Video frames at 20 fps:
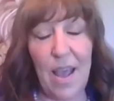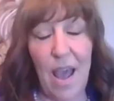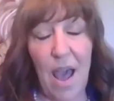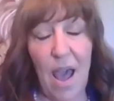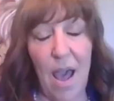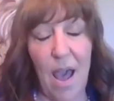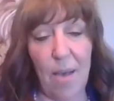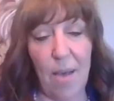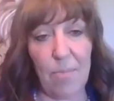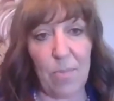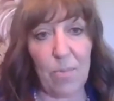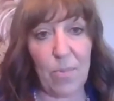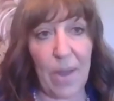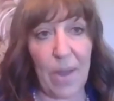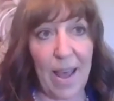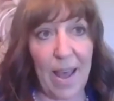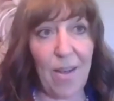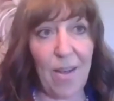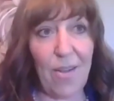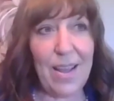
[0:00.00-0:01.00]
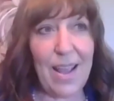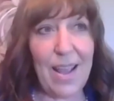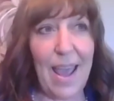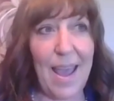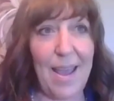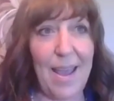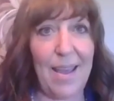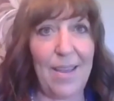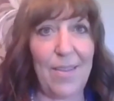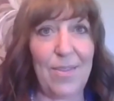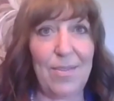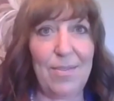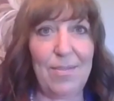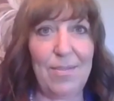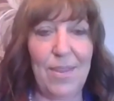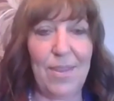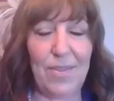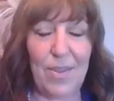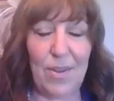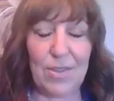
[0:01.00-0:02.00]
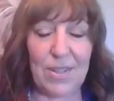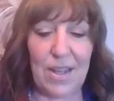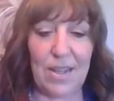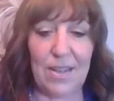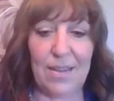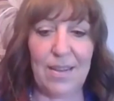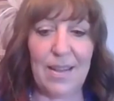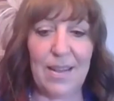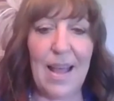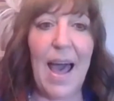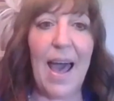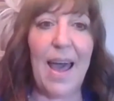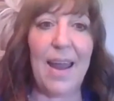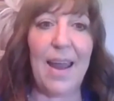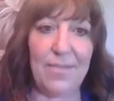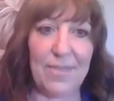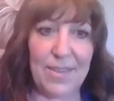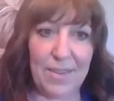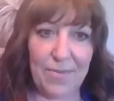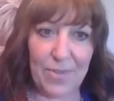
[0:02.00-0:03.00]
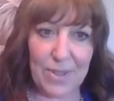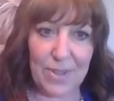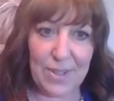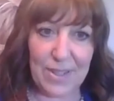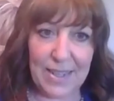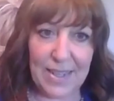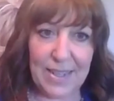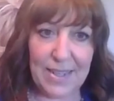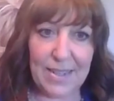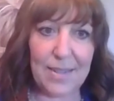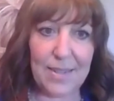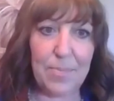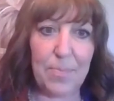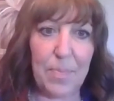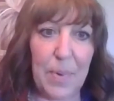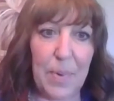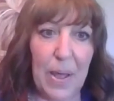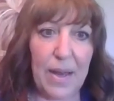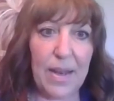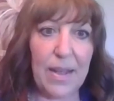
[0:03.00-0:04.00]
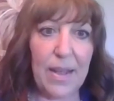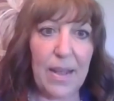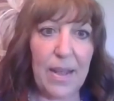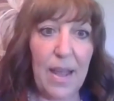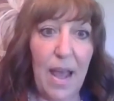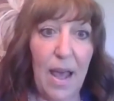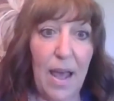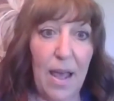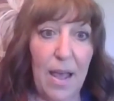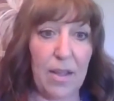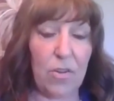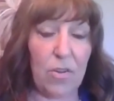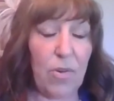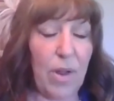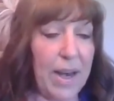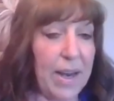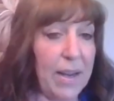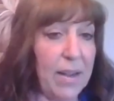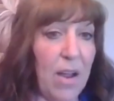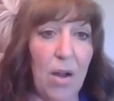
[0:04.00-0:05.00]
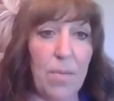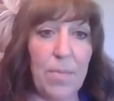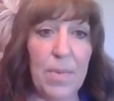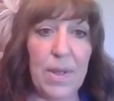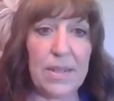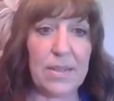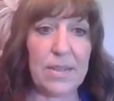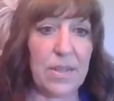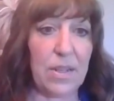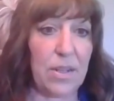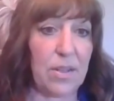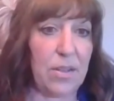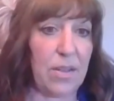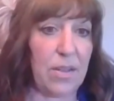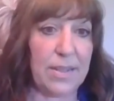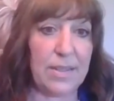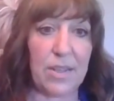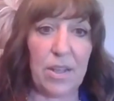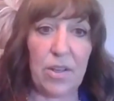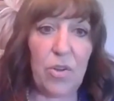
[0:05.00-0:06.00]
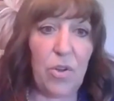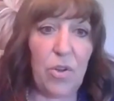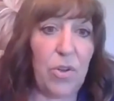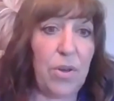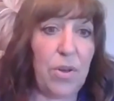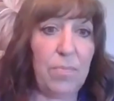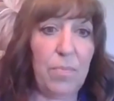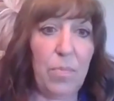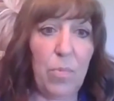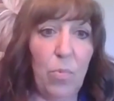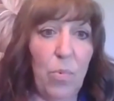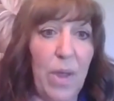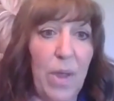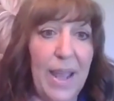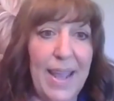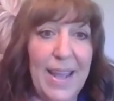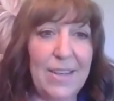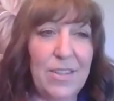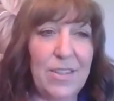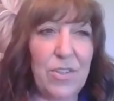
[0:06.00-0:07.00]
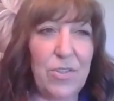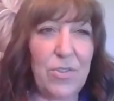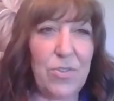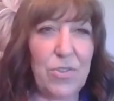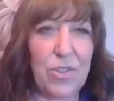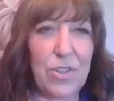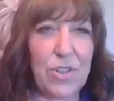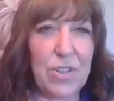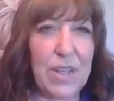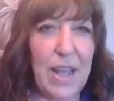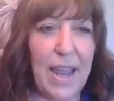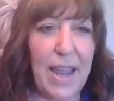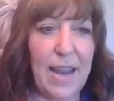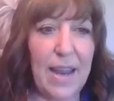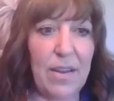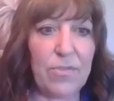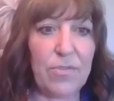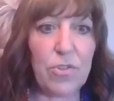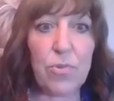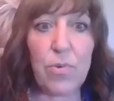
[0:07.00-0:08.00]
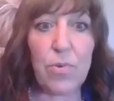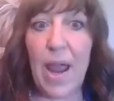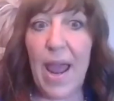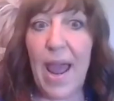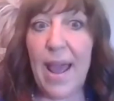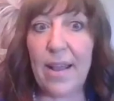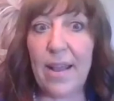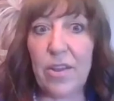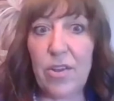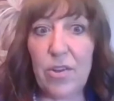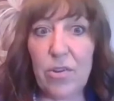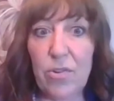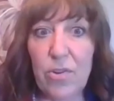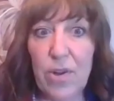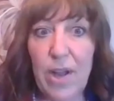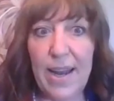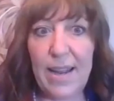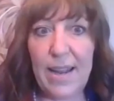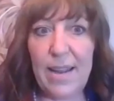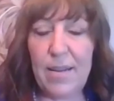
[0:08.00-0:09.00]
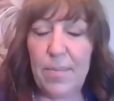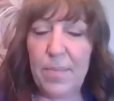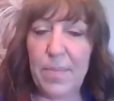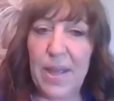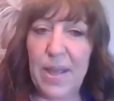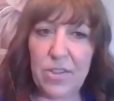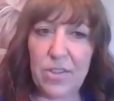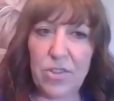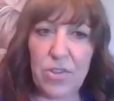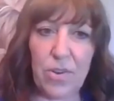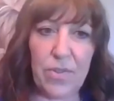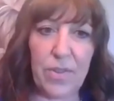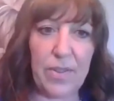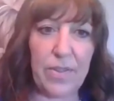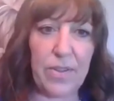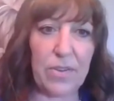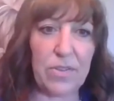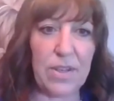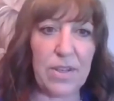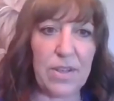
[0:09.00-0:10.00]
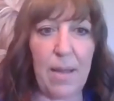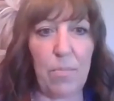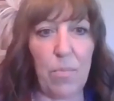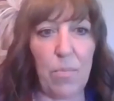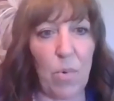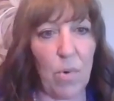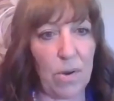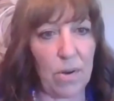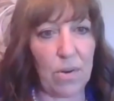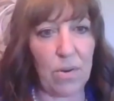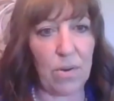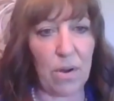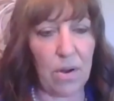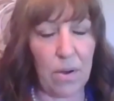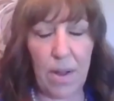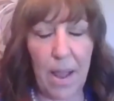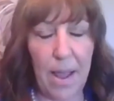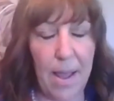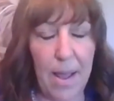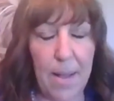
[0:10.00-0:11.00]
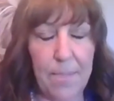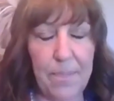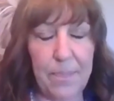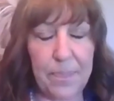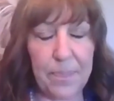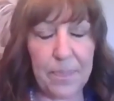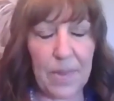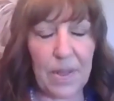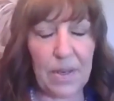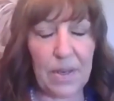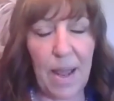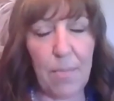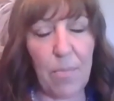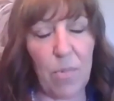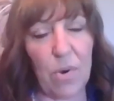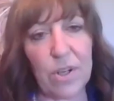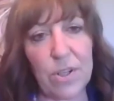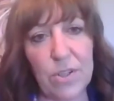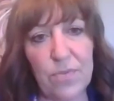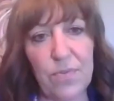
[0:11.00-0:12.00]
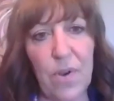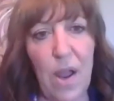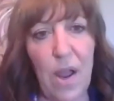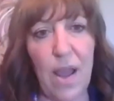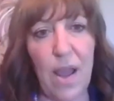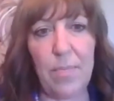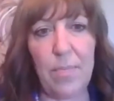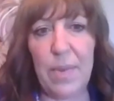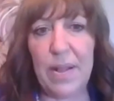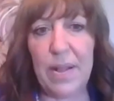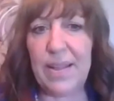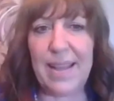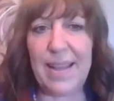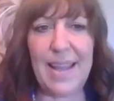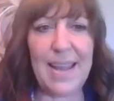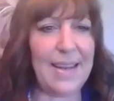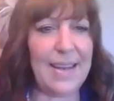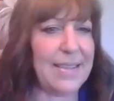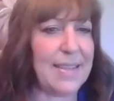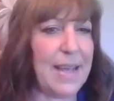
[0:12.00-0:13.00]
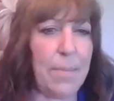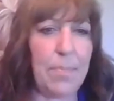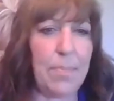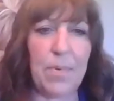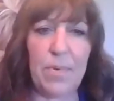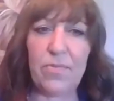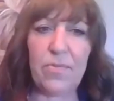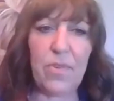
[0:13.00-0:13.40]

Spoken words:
Yeah. There's a lot of differences, but Credit Karma is a good way to just kind of track your credit and make sure that there's not mortgage fraud, but like any type of